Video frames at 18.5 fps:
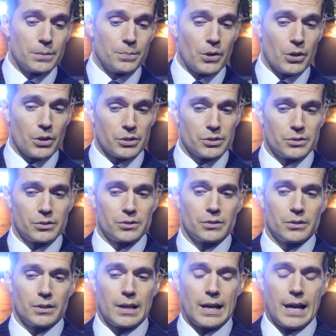the
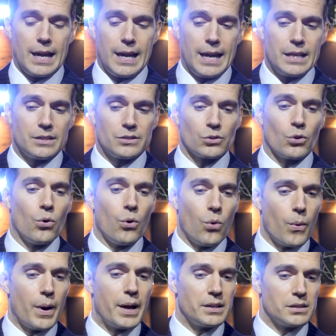books, it's
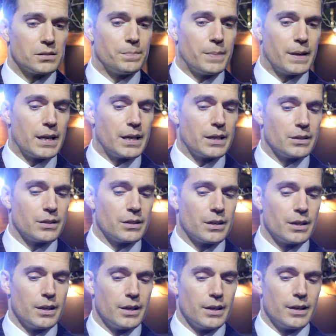always been,
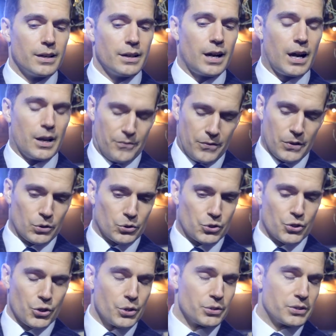I feel,
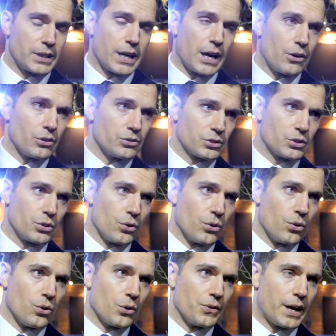true to Geralt's
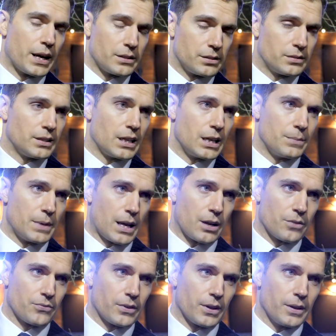core that it's Team
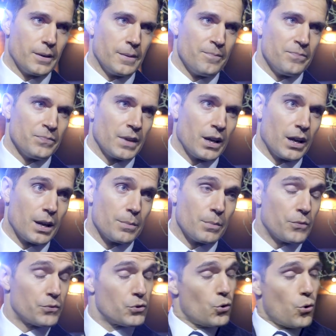Yennefer.
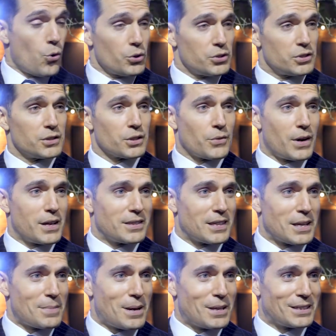Of course, the great
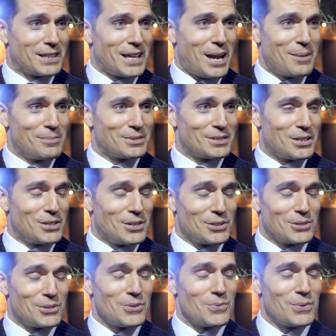thing about the games is that you
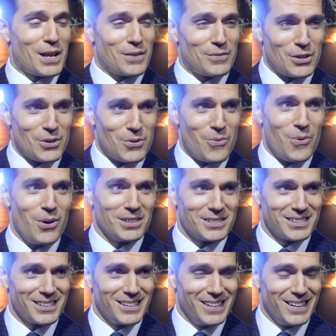can do whatever you
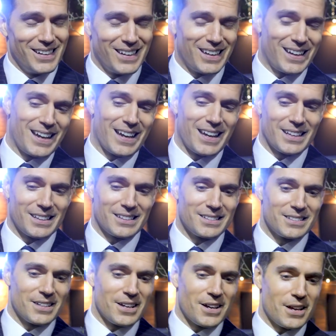want,
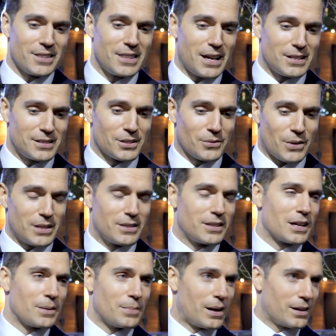and that's the great
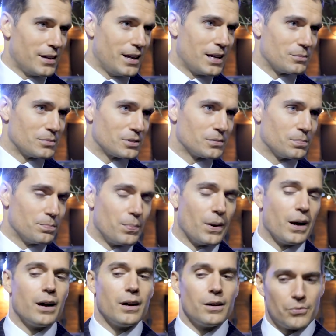thing about games.
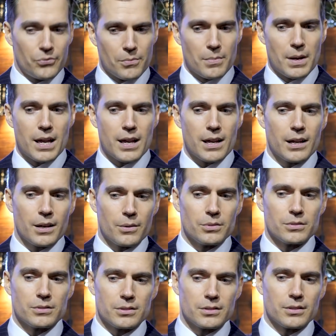But for me, it
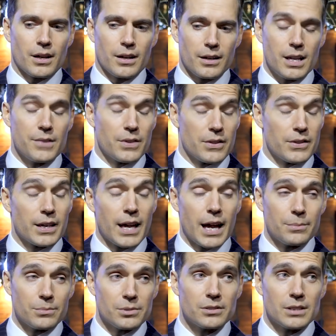was, even in the
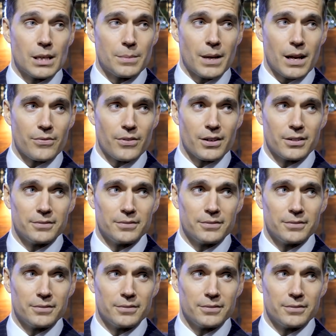games, Team Yennefer.